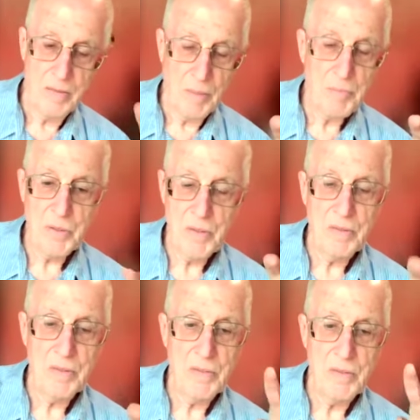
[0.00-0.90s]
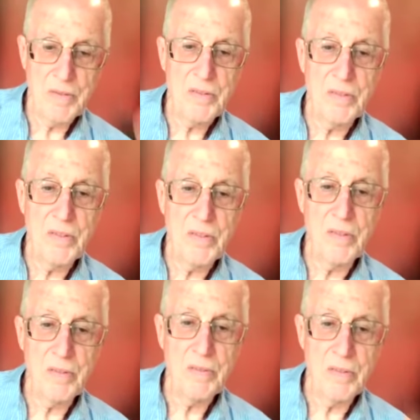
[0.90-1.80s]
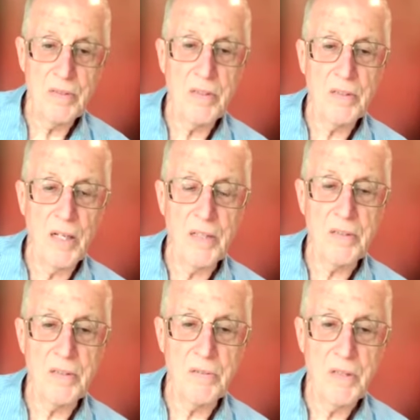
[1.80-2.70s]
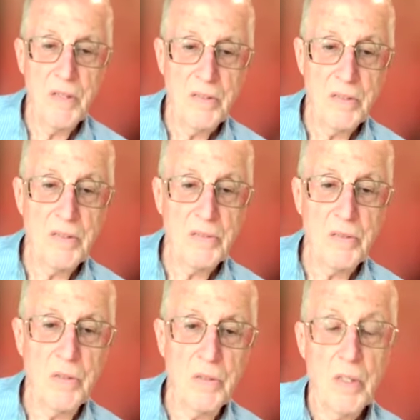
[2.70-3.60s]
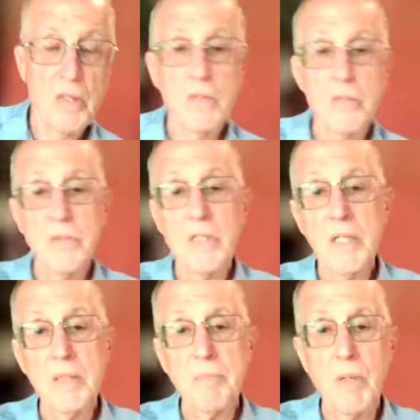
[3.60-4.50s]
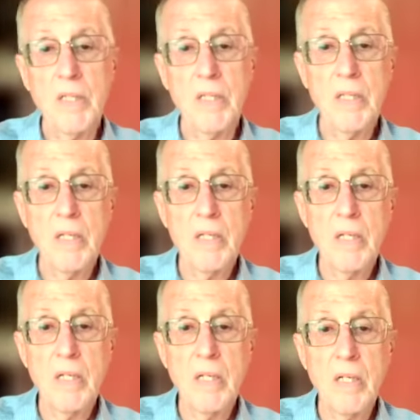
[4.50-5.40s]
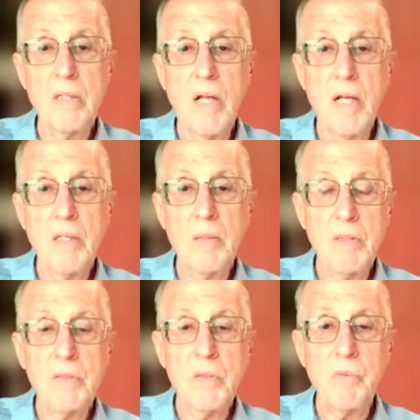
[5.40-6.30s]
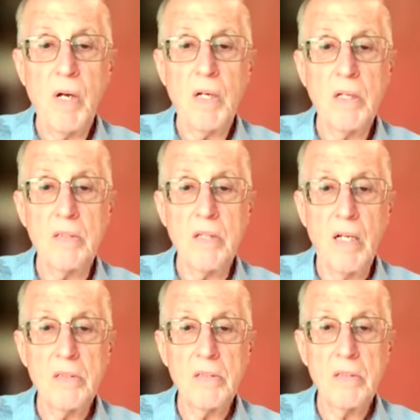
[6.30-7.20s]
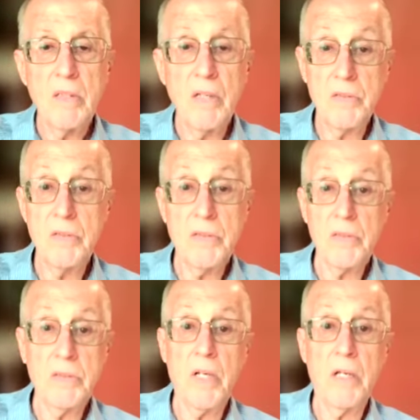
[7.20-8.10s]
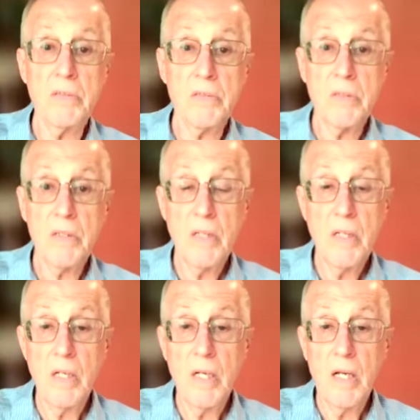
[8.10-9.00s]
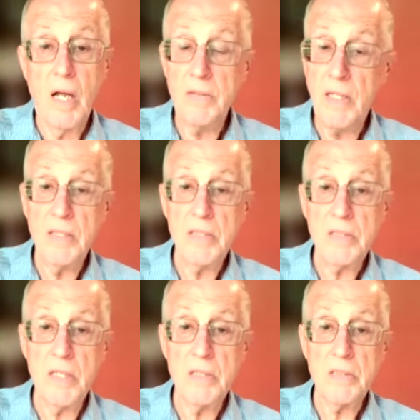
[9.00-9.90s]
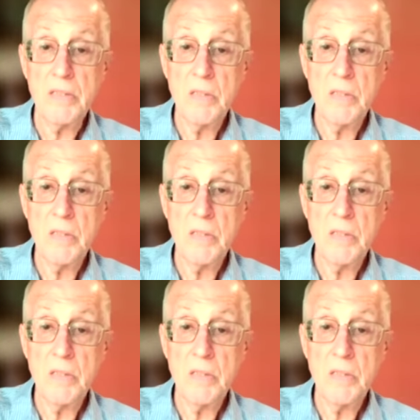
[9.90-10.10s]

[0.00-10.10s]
I'm sorry, this is the detective, says to her, do you see anybody in the lineup that you recognize? And she says, yes. And then he says,